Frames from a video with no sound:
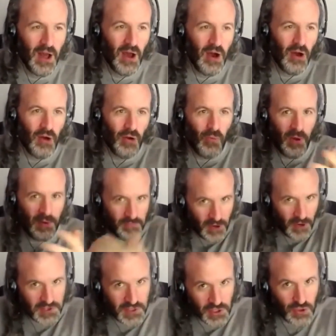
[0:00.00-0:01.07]
What
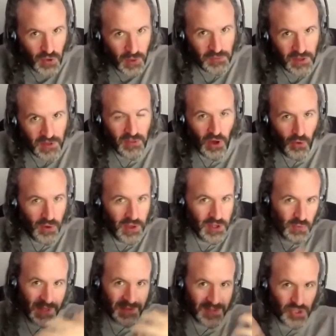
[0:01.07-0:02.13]
President Trump did, though, is
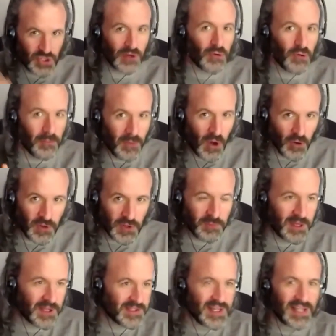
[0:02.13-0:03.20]
went to General Motors,
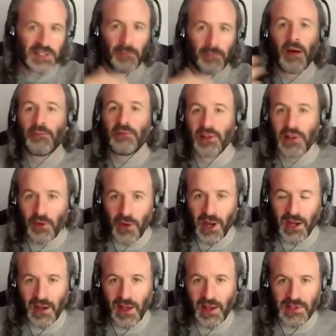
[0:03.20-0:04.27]
because that's a publicly
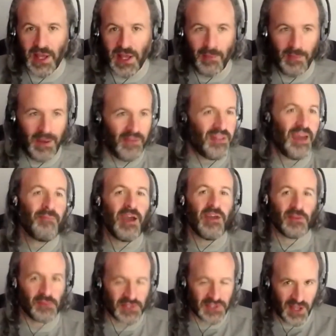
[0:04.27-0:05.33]
recognized name, and they made the
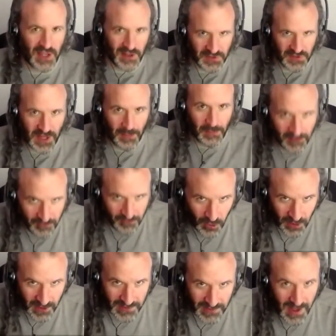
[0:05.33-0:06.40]
mistake of stepping forward in
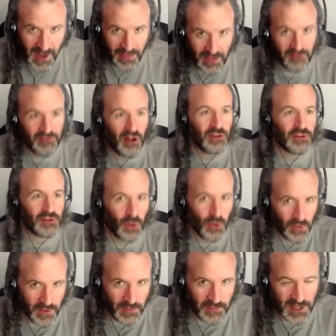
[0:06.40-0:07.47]
line. They voluntold
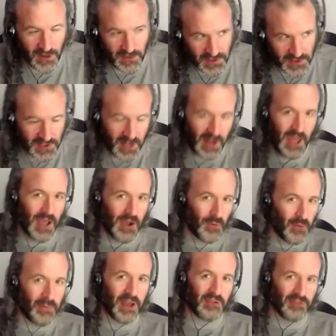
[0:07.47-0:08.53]
themselves and said, hey, we'll
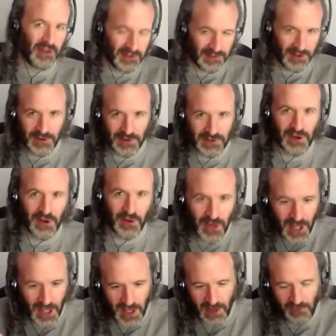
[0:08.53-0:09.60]
make ventilators.
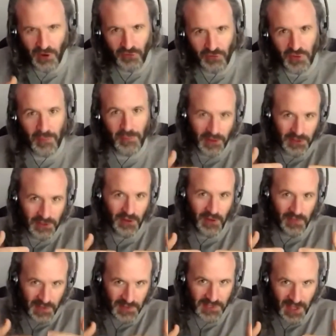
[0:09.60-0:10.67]
If you're ever in the military and they
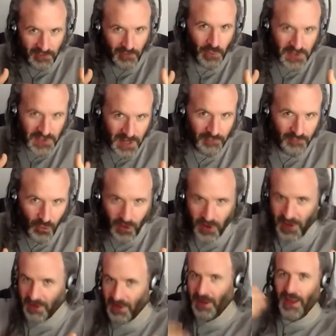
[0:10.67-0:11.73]
say everyone step forward and
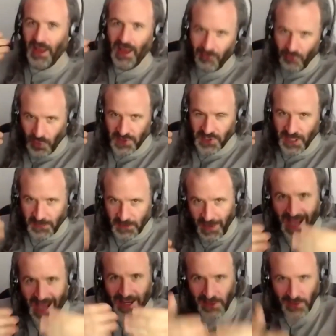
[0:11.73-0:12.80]
everyone steps
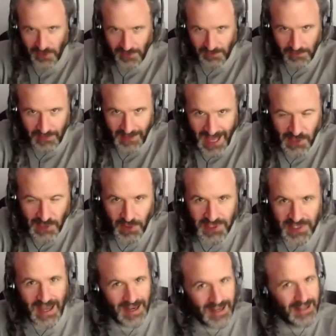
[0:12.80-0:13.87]
back and you're the last one
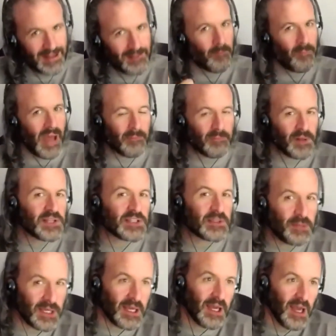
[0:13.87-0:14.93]
standing, bad place to
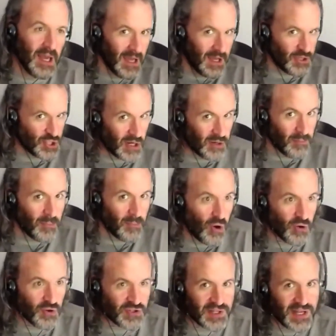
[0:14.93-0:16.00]
be. General
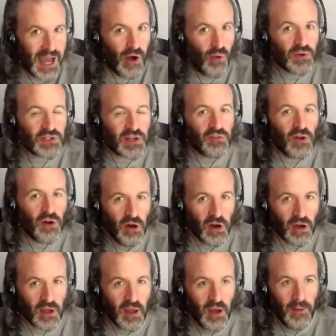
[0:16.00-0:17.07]
Motors now was on the hook,
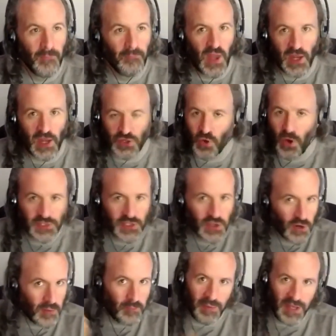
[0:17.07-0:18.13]
and Trump
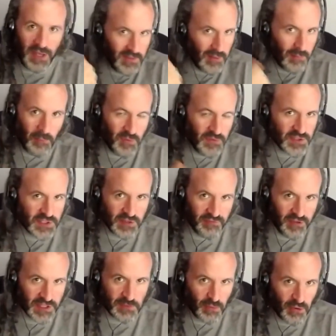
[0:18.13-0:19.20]
started beating them up with this
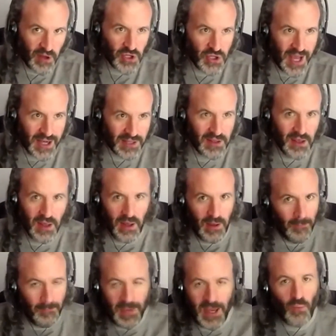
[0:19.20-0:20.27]
Defense Production Act.
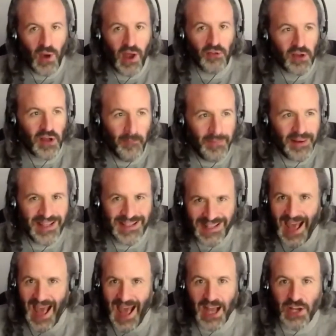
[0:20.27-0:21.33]
Meanwhile, the companies that
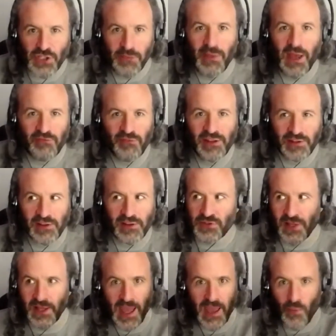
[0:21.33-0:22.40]
actually make ventilators are
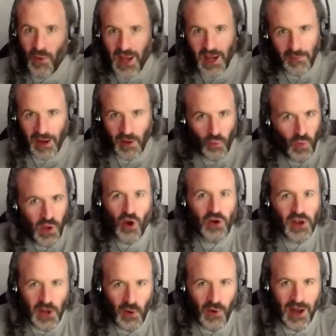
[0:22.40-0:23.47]
like, hey, wait a minute, we already
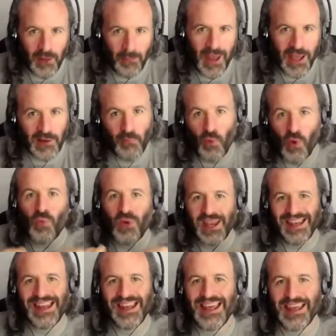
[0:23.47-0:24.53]
know how to make them. What we
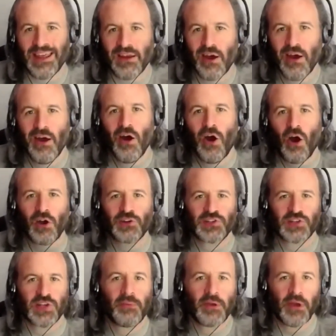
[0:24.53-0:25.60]
need are
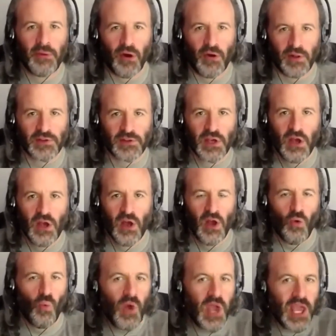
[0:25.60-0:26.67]
subcomponents.
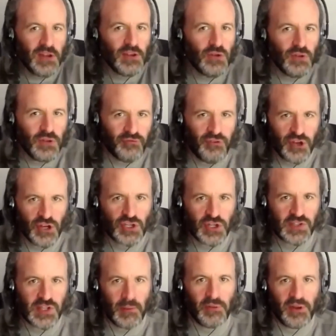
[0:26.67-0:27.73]
We can do the finished
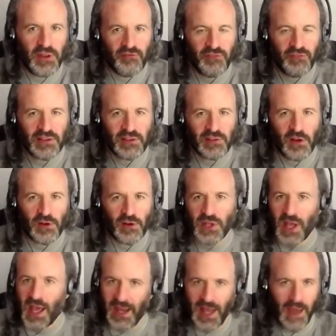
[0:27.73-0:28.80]
assembly of ventilators
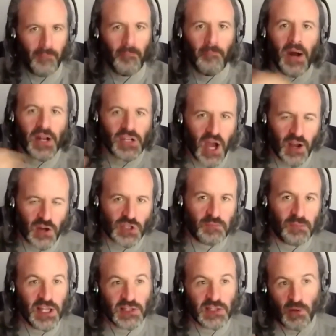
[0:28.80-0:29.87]
at much higher
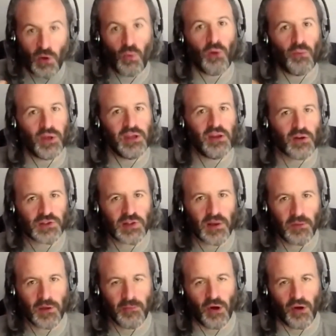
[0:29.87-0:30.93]
speeds, but what we need are
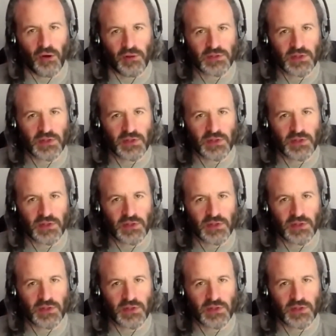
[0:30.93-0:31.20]
subcomponents.